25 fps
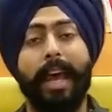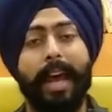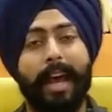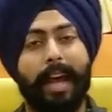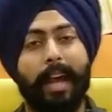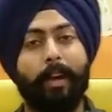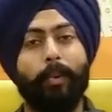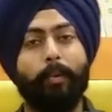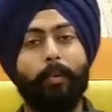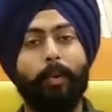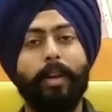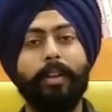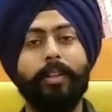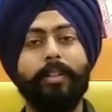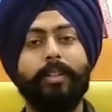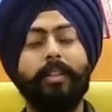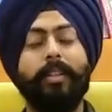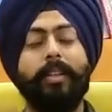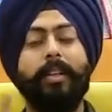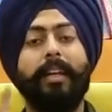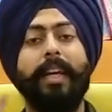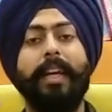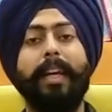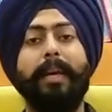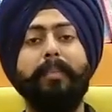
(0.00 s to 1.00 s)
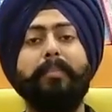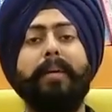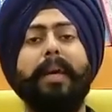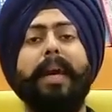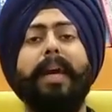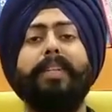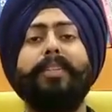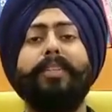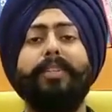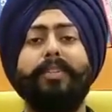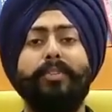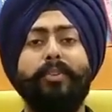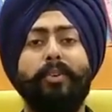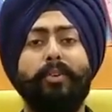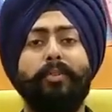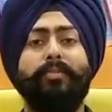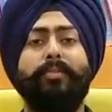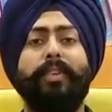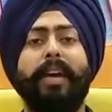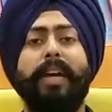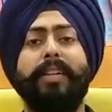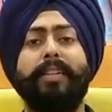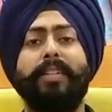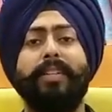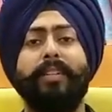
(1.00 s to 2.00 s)
And once a game catches your
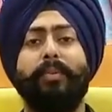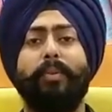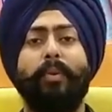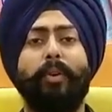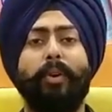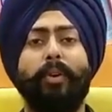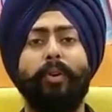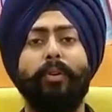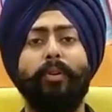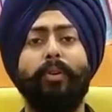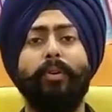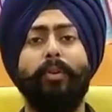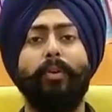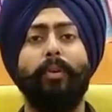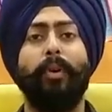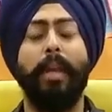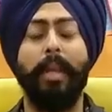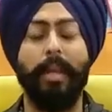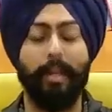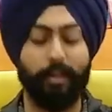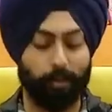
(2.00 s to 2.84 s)
fancy, what do?